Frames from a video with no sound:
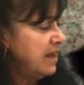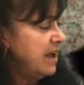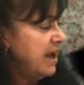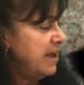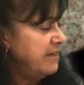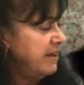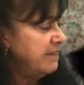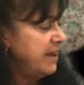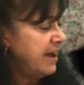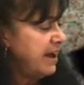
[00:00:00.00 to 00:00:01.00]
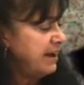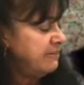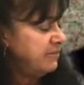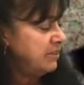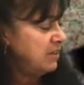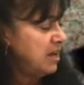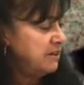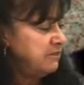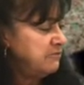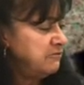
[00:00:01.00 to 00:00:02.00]
and then they have a lot
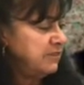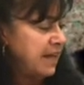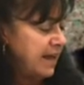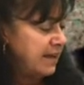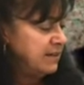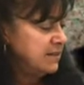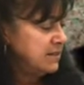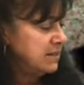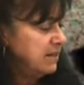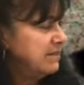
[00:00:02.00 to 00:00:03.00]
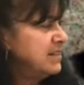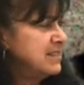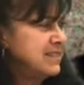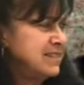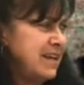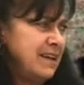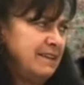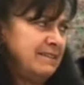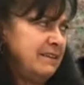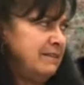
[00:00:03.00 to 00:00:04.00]
of legs. This is saying
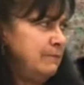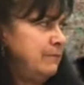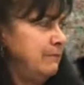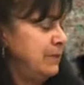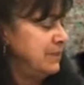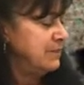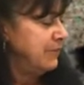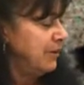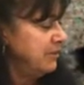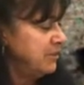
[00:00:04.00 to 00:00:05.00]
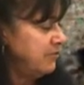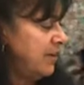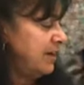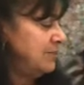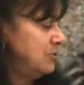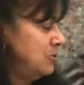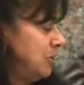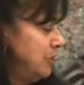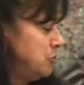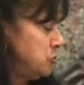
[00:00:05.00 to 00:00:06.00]
that it'd be difficult to find
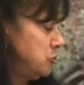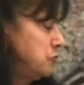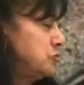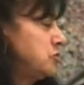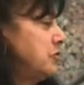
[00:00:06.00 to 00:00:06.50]
shoes or a